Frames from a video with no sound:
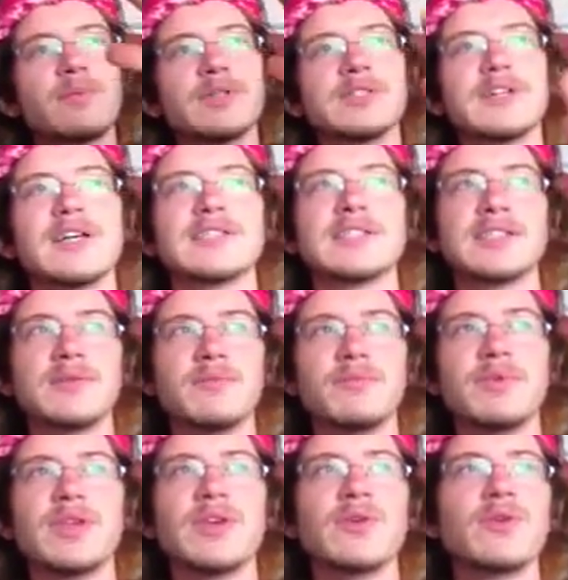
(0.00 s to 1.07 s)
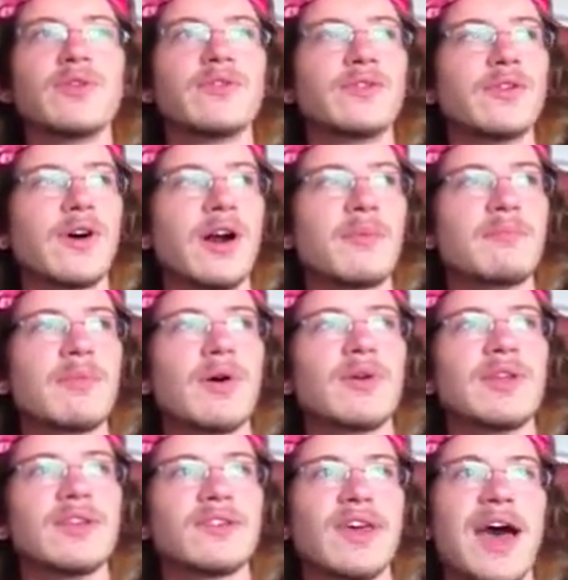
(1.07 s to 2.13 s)
pleasant, beautiful,
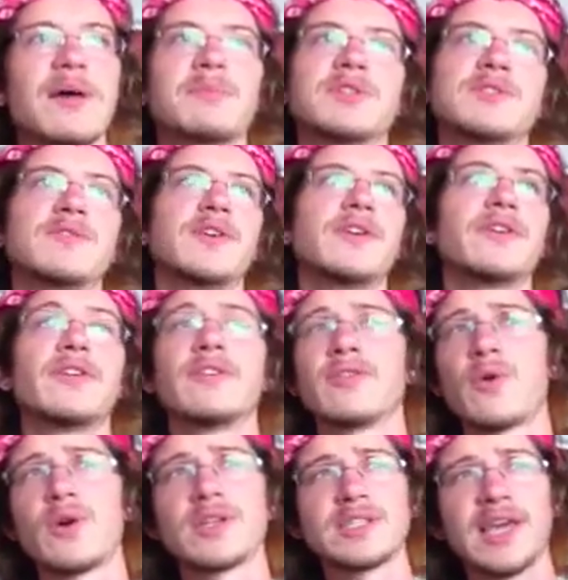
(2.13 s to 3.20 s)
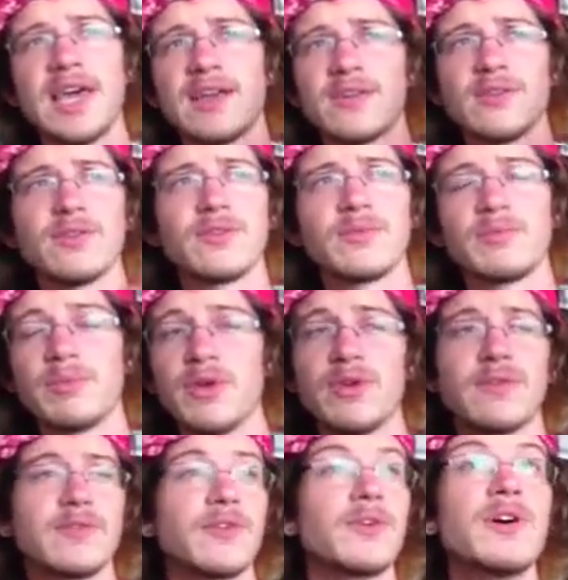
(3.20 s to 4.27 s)
harmonious atmosphere, and of course candles,
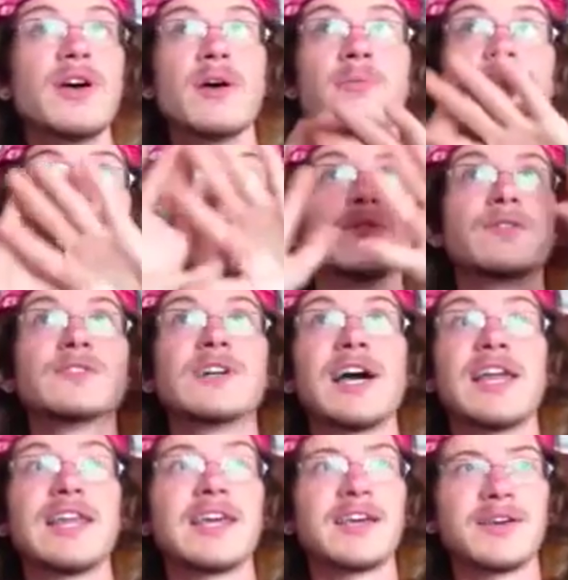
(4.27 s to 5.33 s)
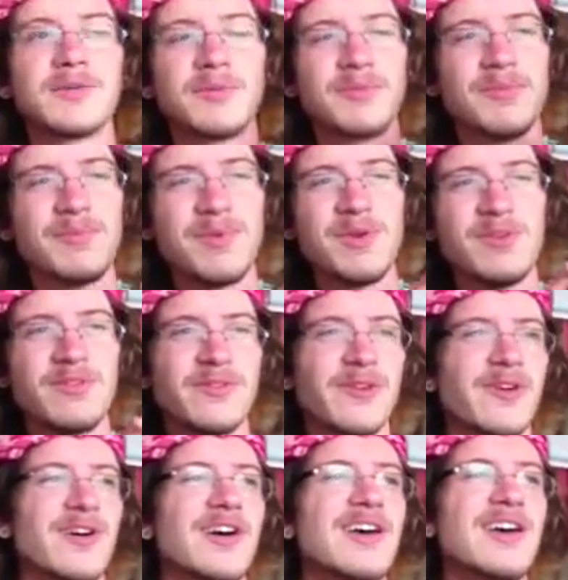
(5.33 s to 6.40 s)
beautiful, beautiful lighting,
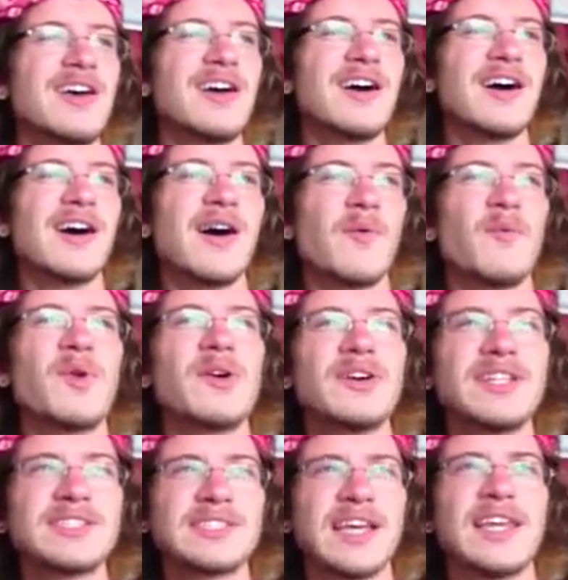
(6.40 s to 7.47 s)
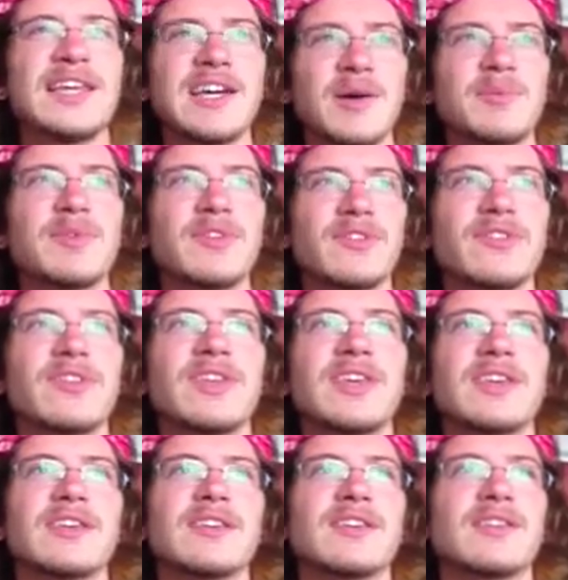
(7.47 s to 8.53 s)
beautiful, uh, really setting up the
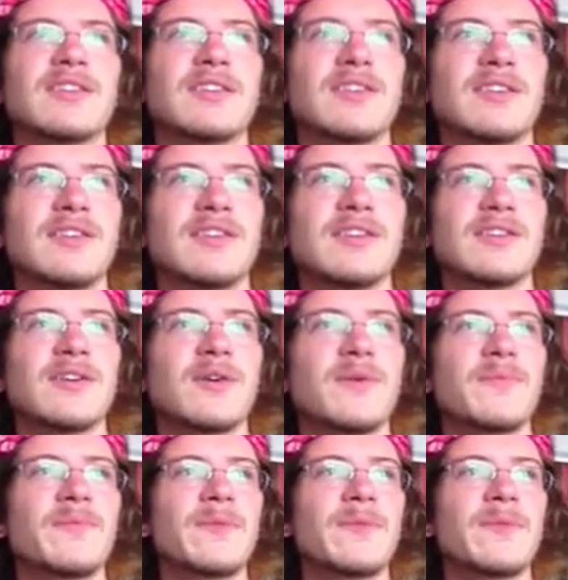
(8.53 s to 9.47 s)
scene, you know.